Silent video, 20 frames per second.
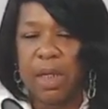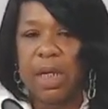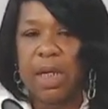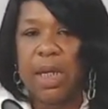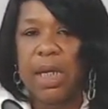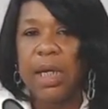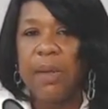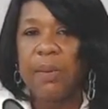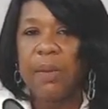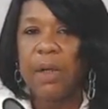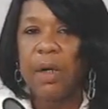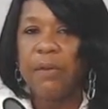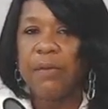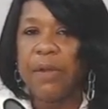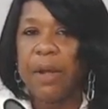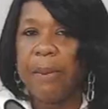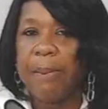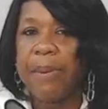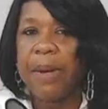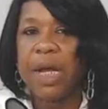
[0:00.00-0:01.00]
He went over there
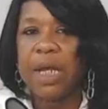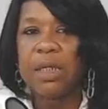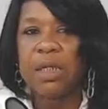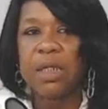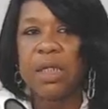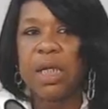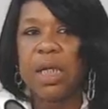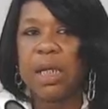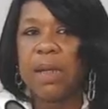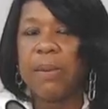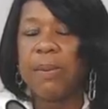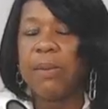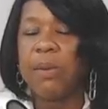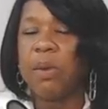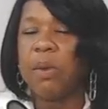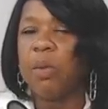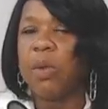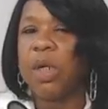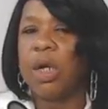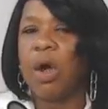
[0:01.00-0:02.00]
and punched him
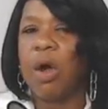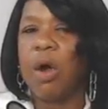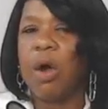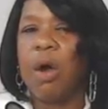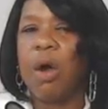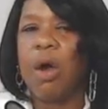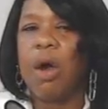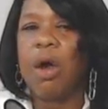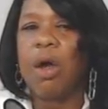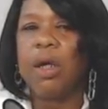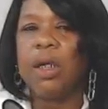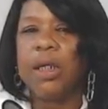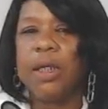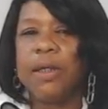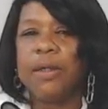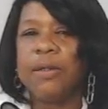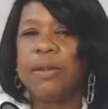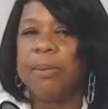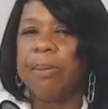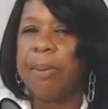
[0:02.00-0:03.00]
with all
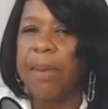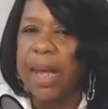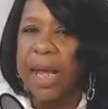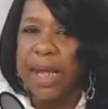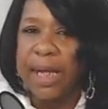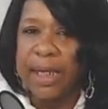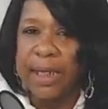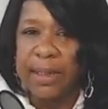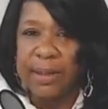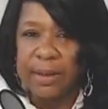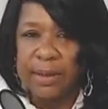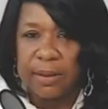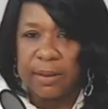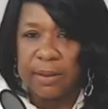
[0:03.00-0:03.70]
his might.